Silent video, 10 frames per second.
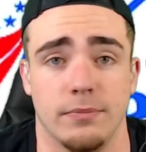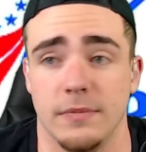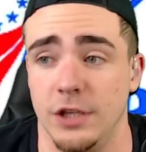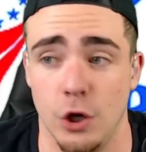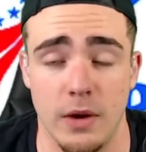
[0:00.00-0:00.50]

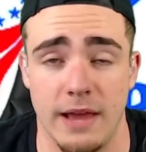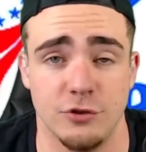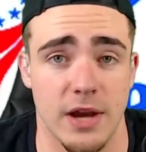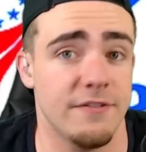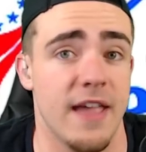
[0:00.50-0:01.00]
You don't have
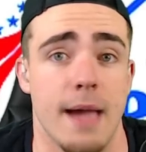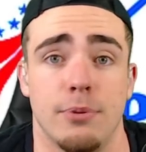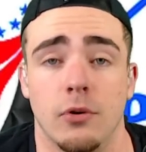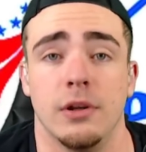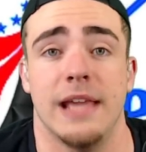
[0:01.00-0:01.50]
draft
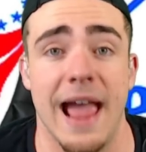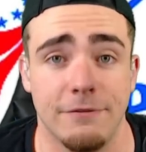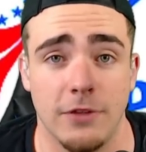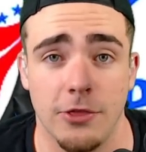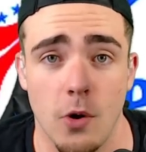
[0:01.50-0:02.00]
capital. You
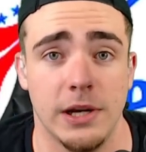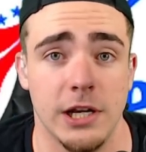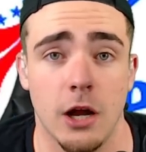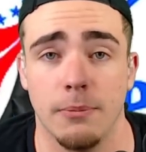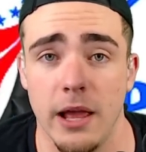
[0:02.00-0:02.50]
have to throw in
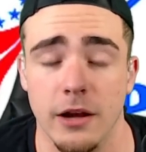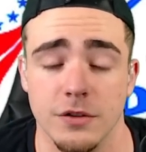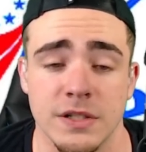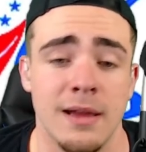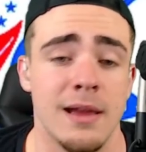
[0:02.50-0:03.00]
young
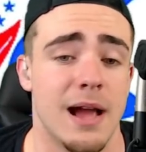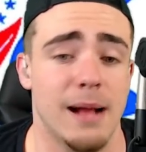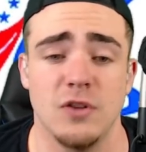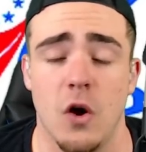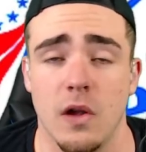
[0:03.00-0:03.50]
players.
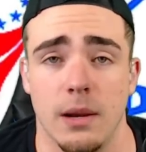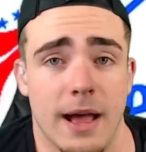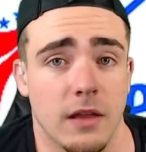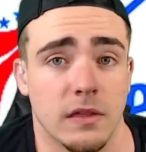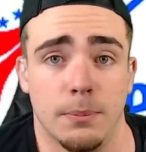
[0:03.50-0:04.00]
I'm talking
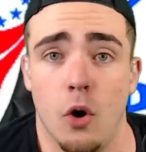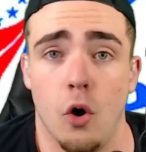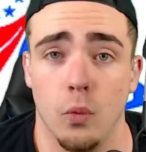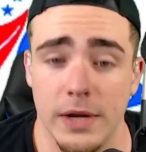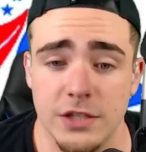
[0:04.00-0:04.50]
about the
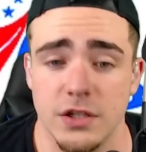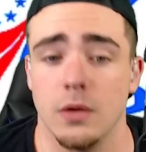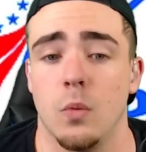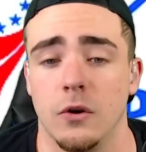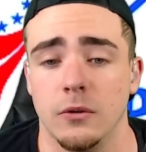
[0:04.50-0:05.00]
Paul Reeds of the
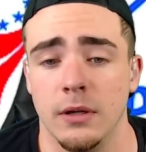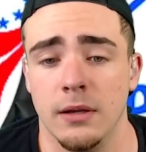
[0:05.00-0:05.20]
world,